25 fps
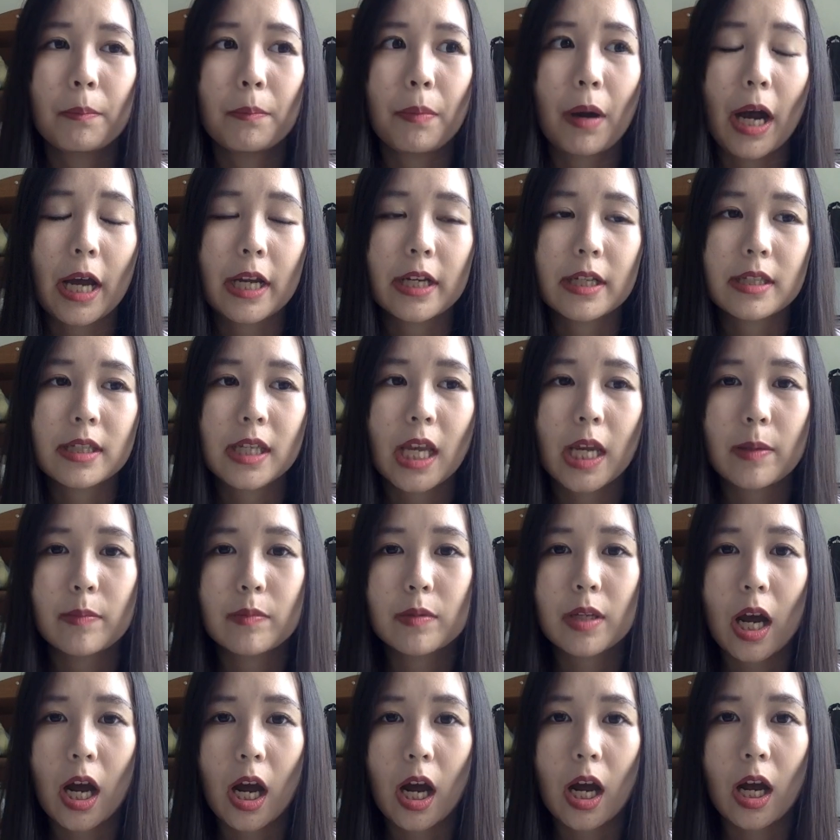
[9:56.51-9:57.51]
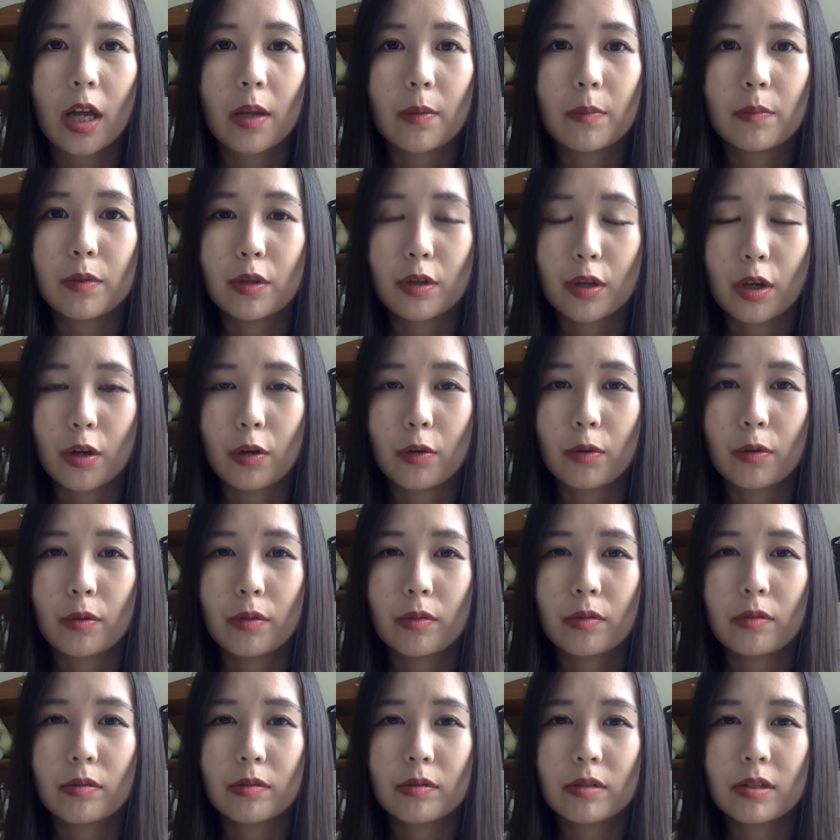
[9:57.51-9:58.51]
But at the same time, you know,
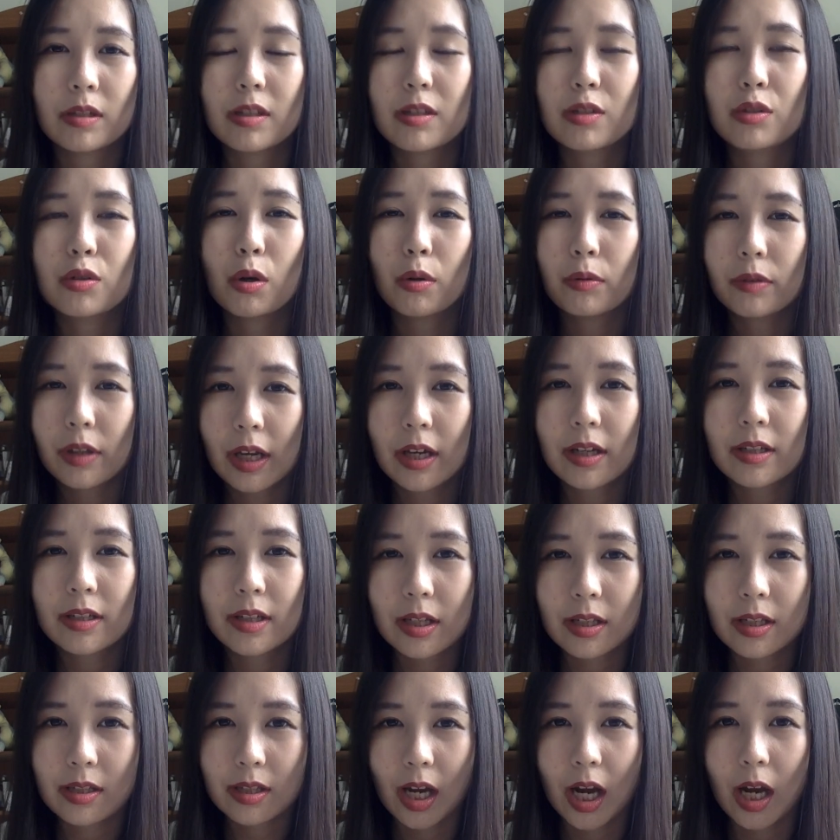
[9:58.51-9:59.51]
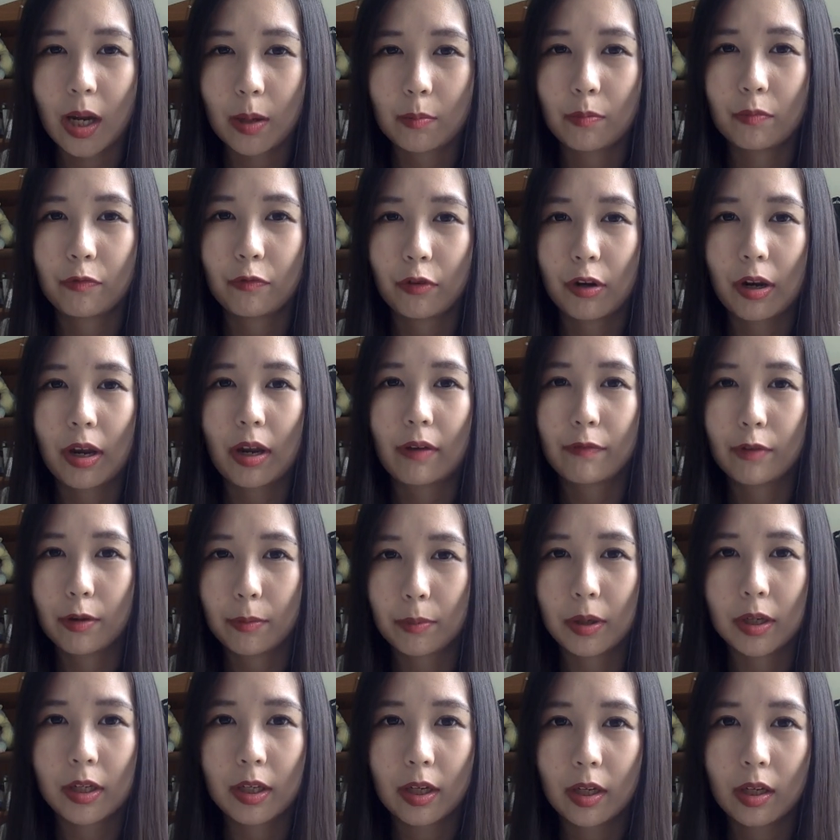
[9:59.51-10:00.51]
just know that it takes time for
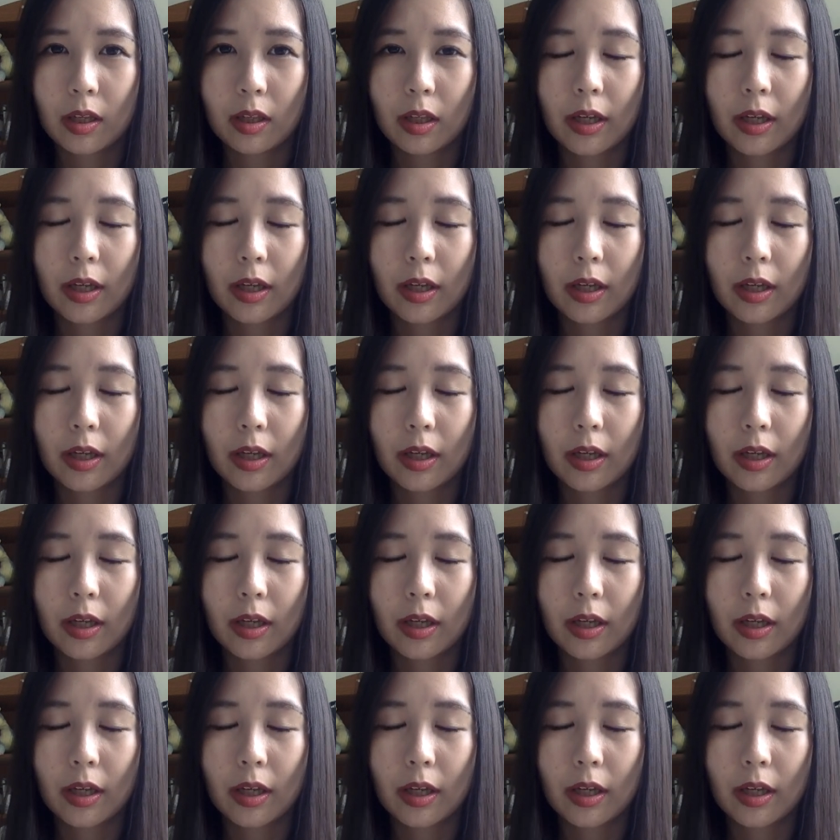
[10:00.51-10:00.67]
everybody.